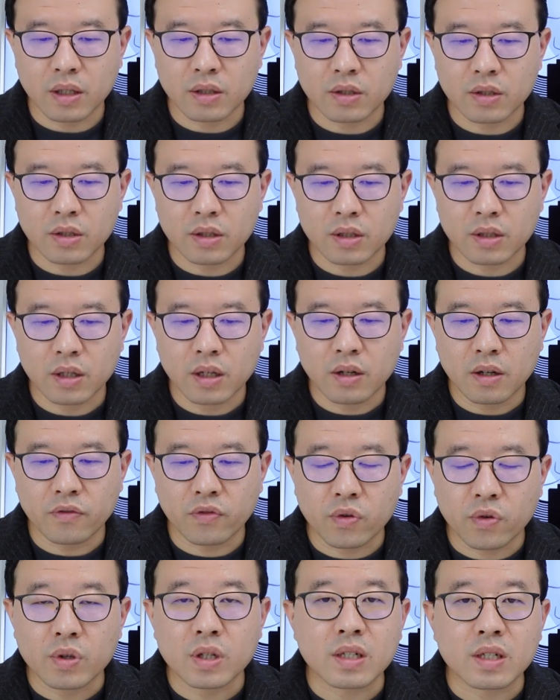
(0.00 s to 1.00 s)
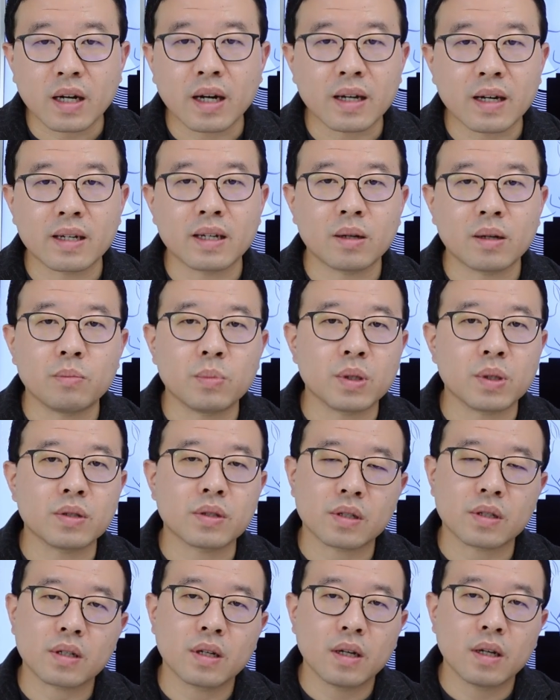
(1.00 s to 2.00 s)
It's just very tight
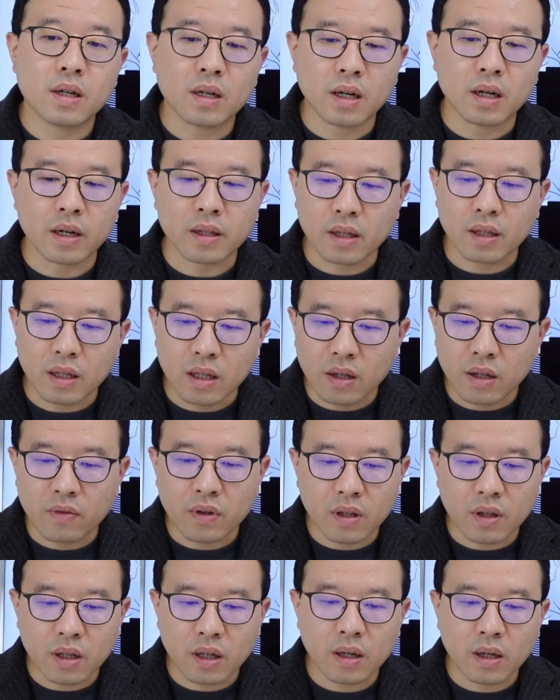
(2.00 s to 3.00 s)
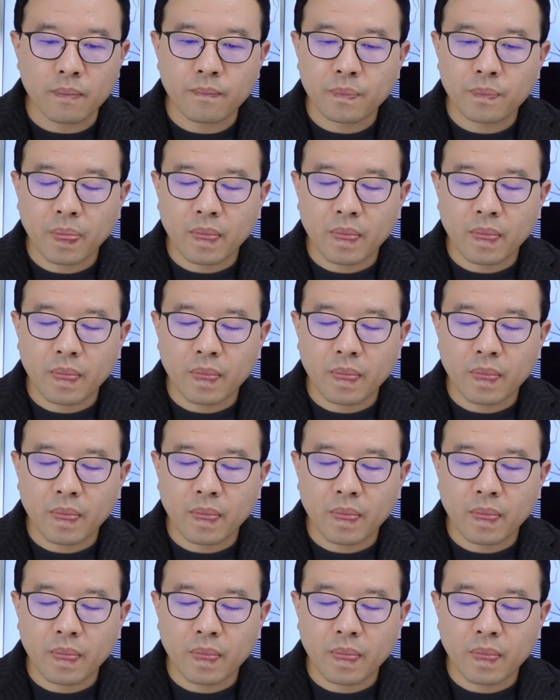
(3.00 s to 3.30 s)
numbers. I think even the